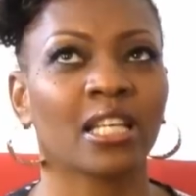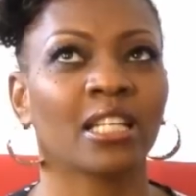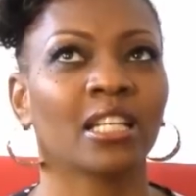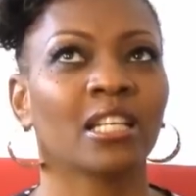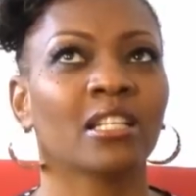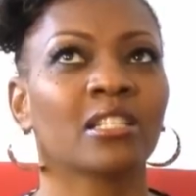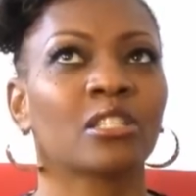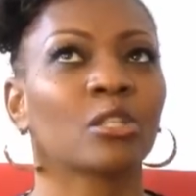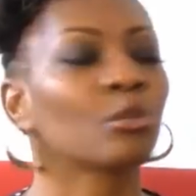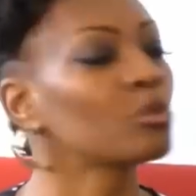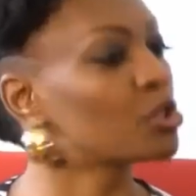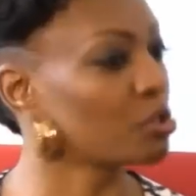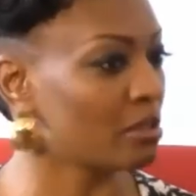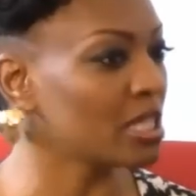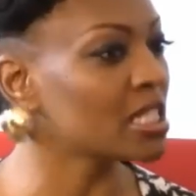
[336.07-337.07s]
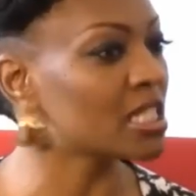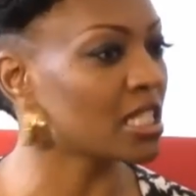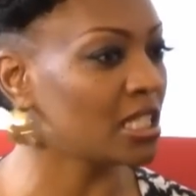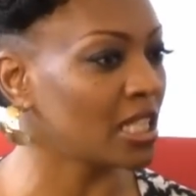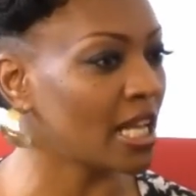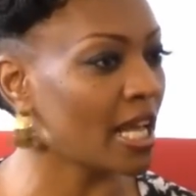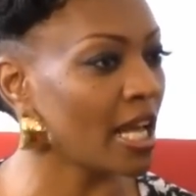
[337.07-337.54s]
it is so
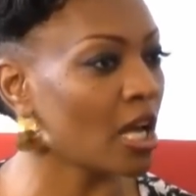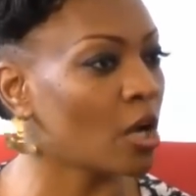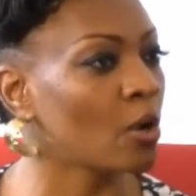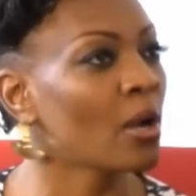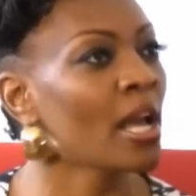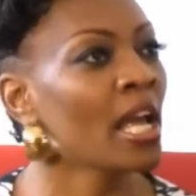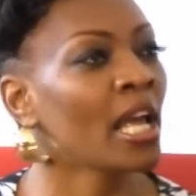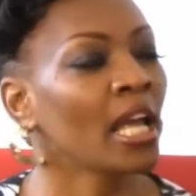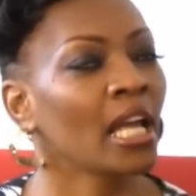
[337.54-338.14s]
trendy now,